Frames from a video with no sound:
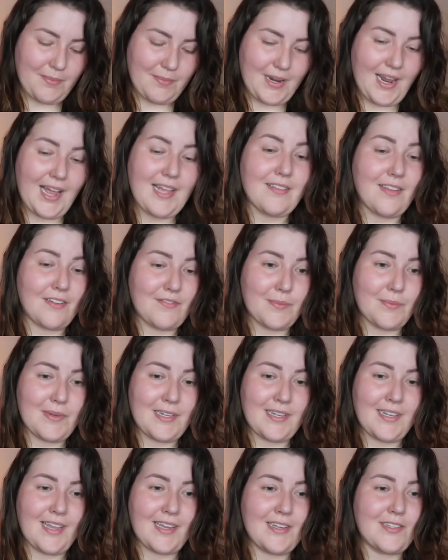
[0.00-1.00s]
But I love a
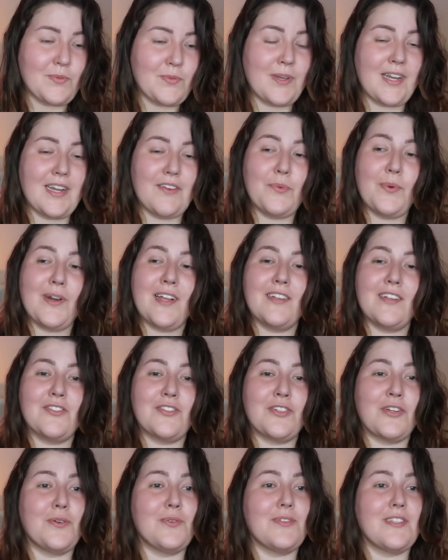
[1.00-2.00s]
Monday. It's when everyone else
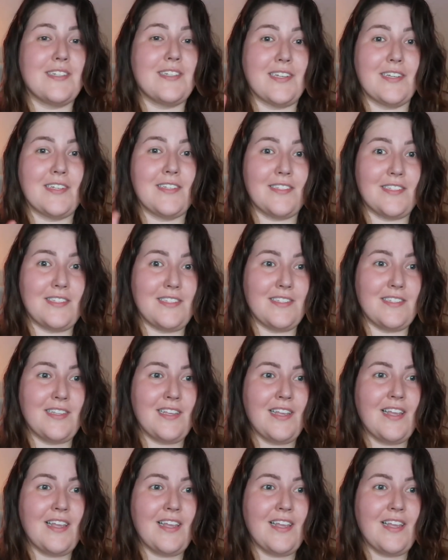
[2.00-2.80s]
goes and does,